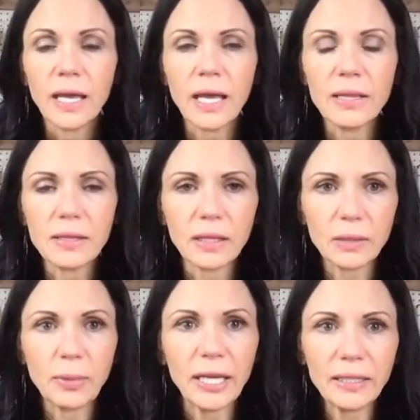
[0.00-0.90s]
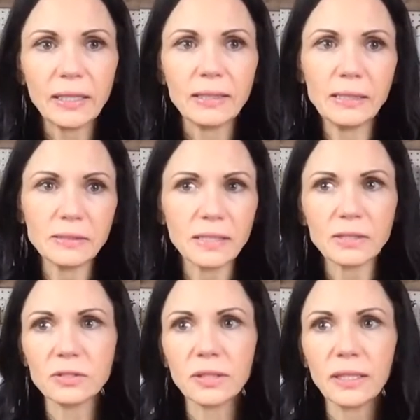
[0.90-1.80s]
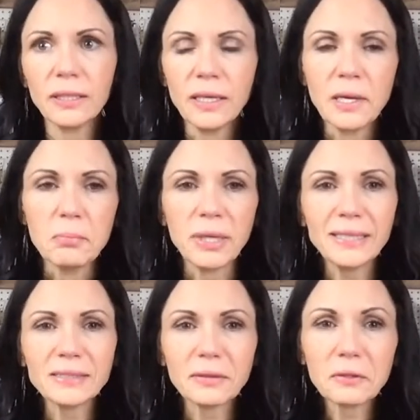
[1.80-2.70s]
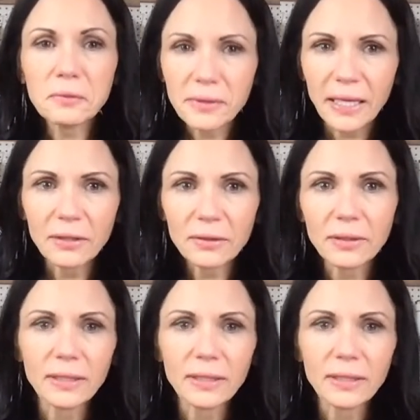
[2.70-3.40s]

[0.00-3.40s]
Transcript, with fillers: and like paint it and then stencil it, but it's a little later.